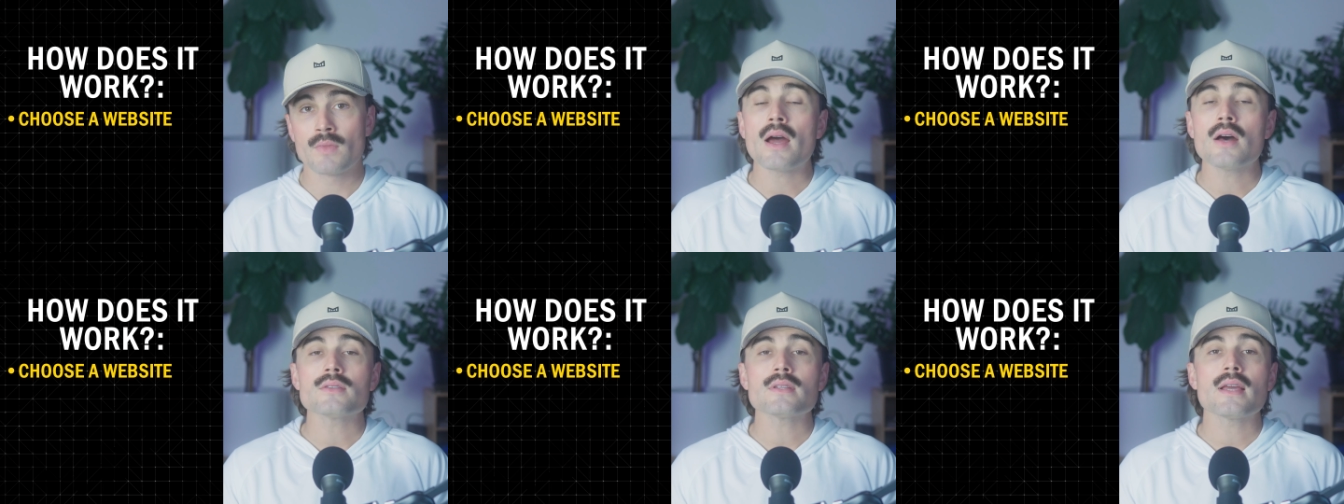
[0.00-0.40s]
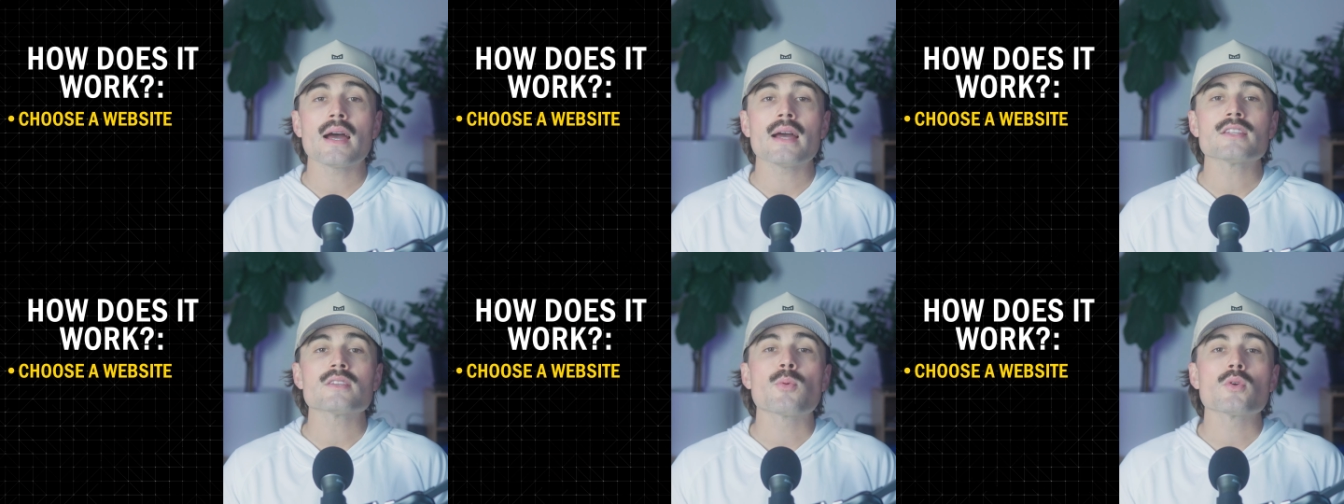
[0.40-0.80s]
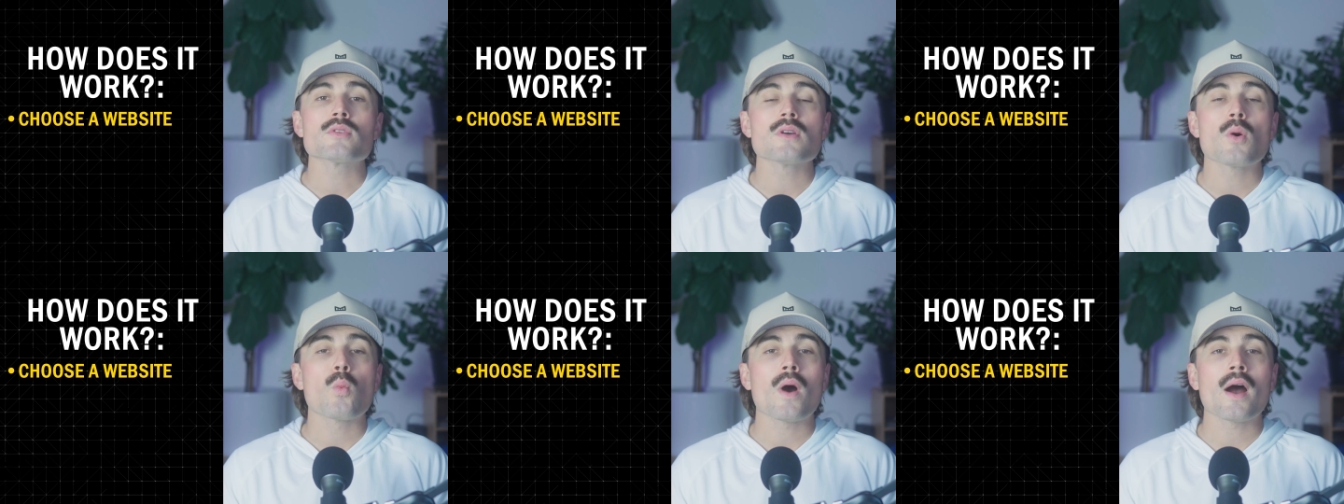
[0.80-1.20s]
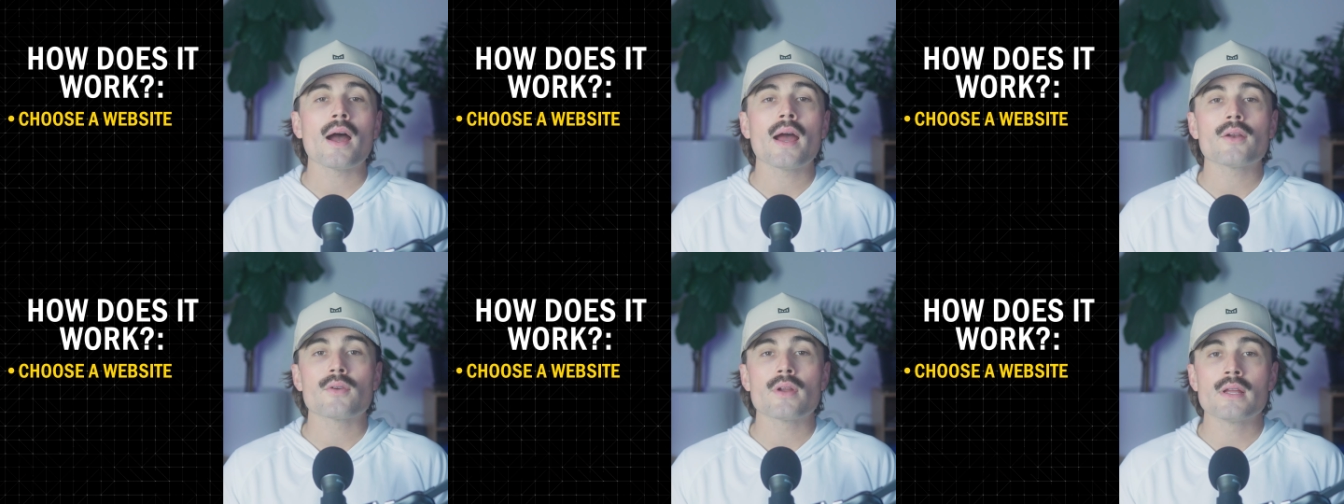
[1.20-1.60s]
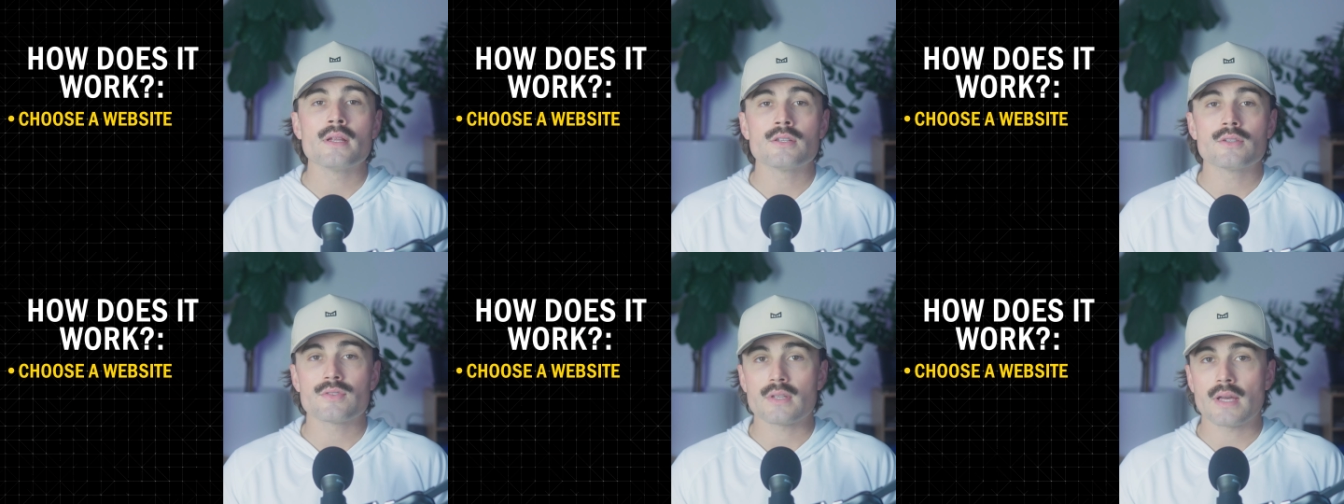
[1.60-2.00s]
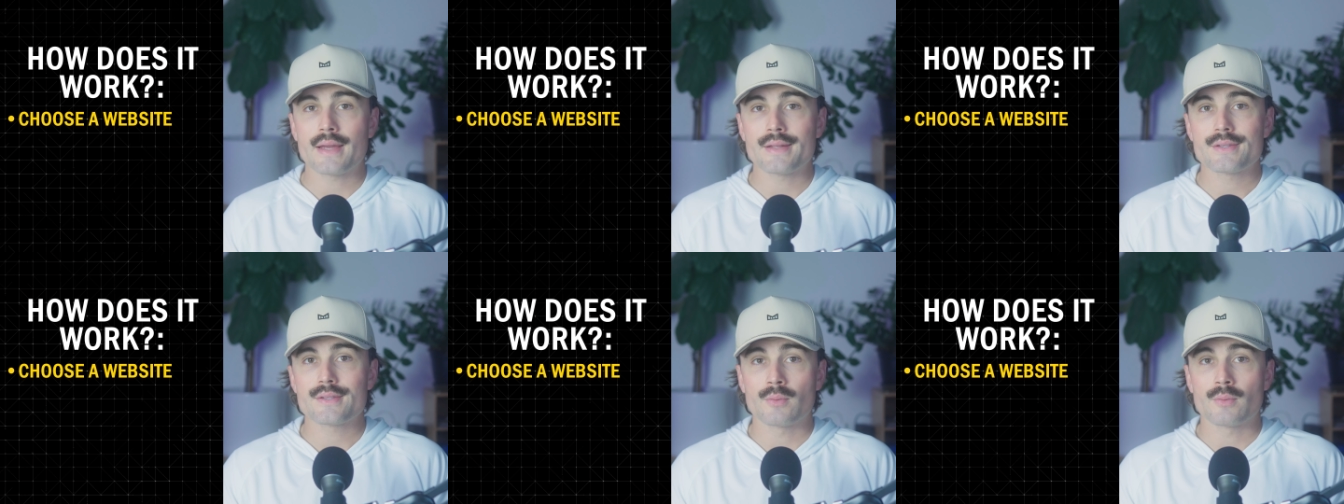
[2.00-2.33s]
Browse.ai supports a wide range of sites,